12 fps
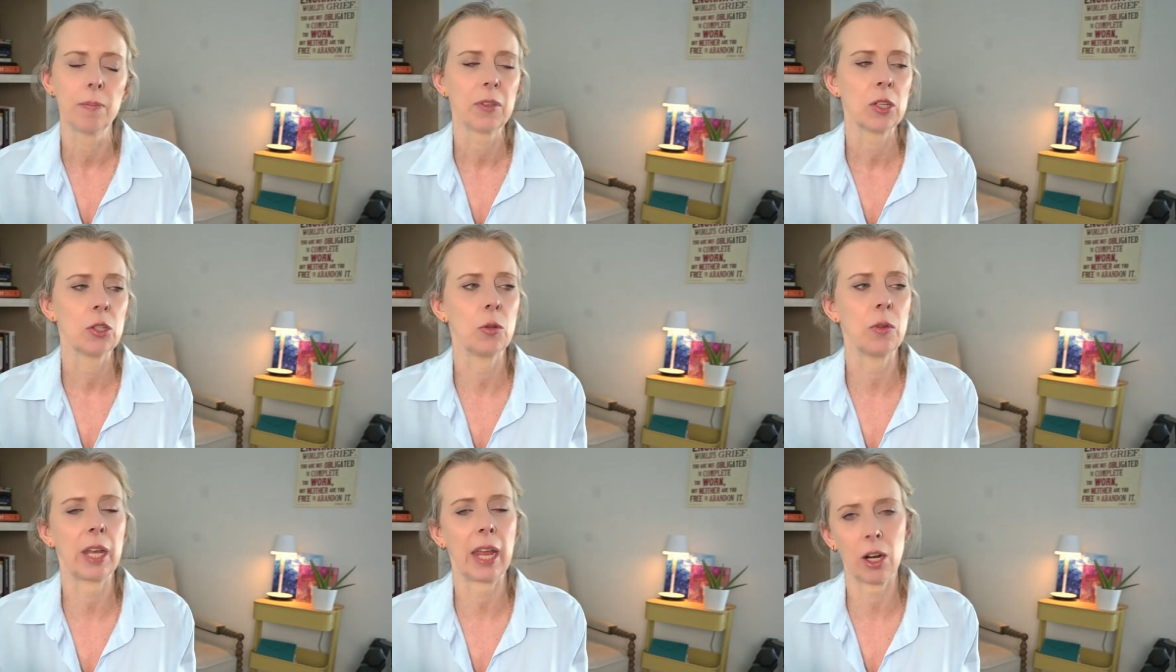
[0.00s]

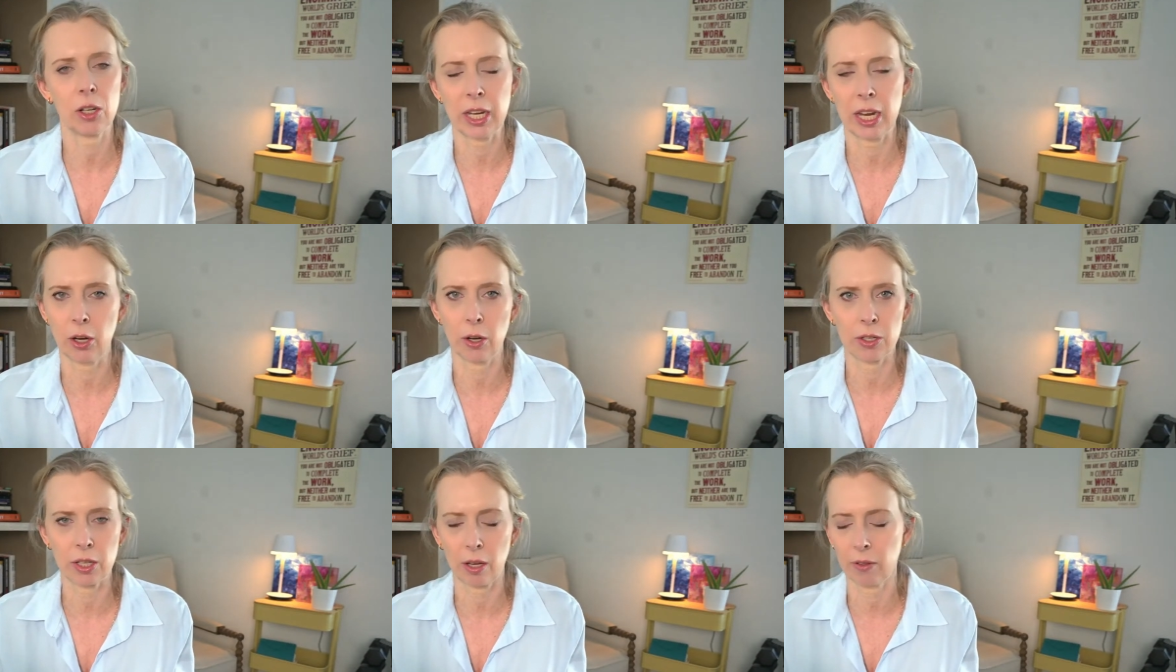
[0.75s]
to the
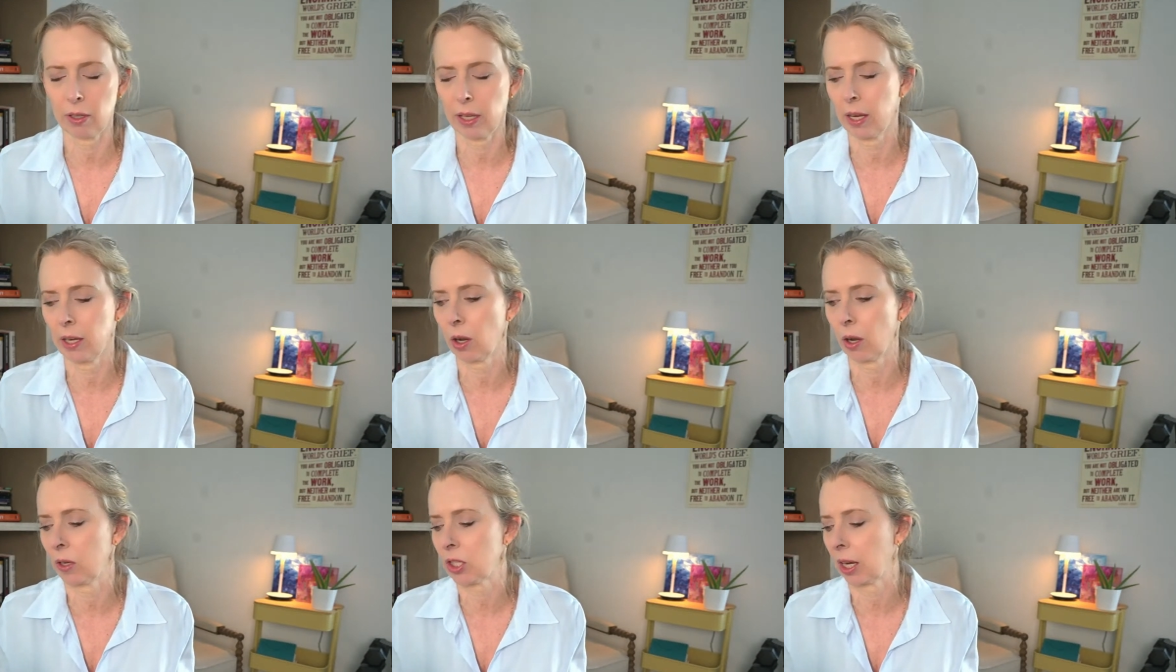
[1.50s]
caretakers of the land
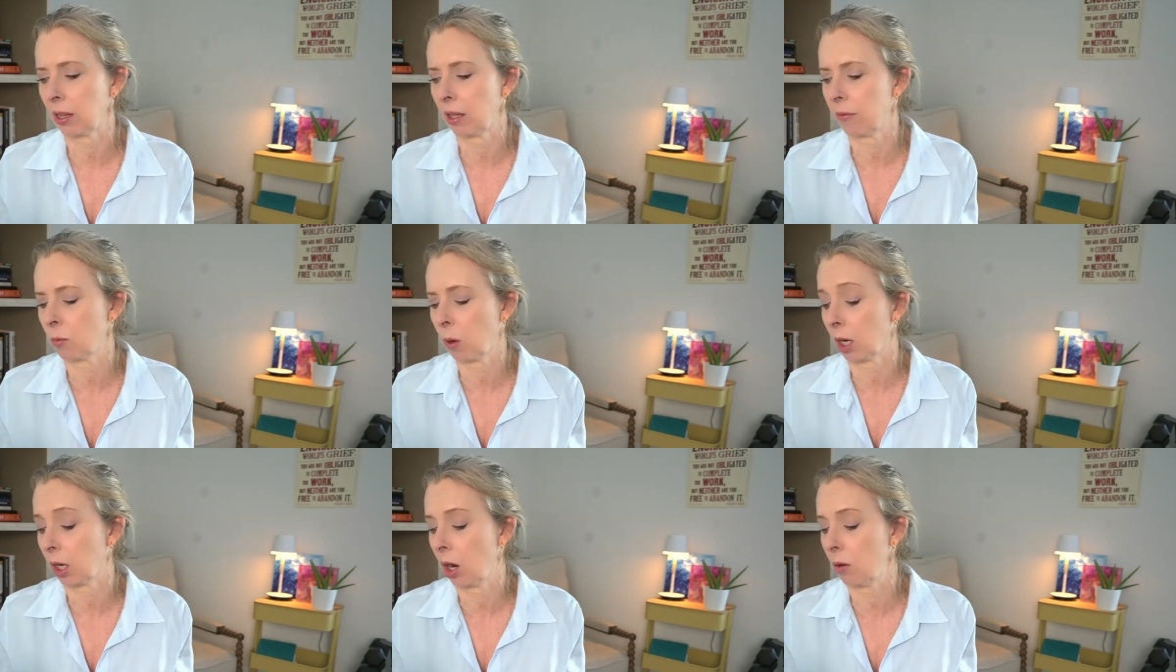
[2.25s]
on which I live and
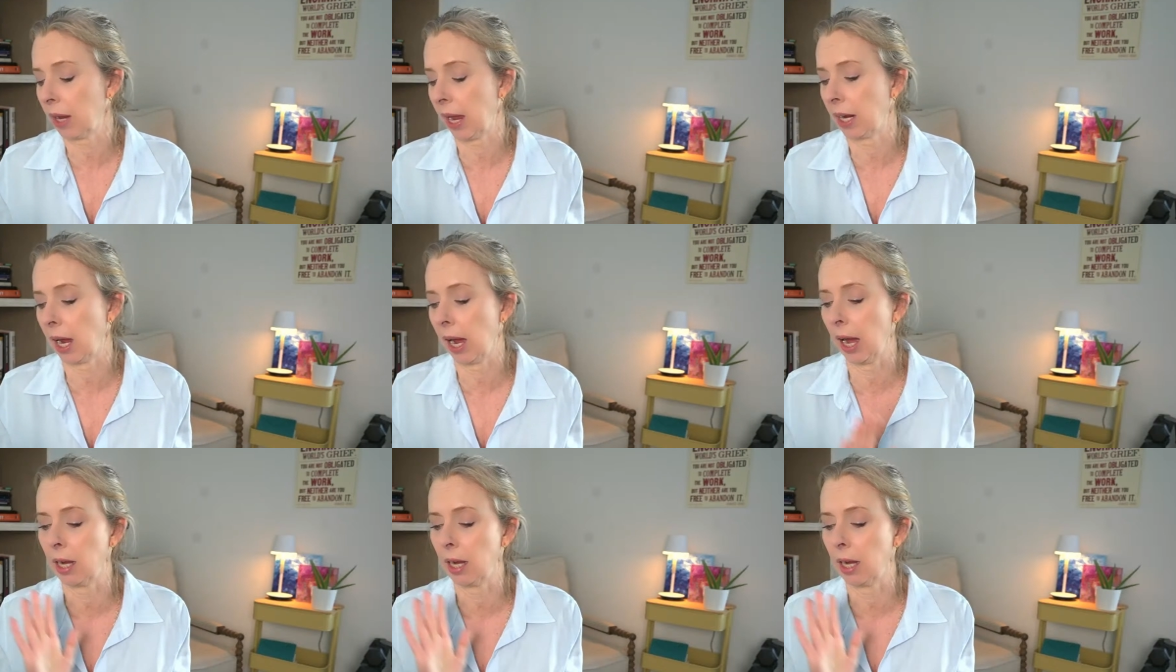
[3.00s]
work. Okay,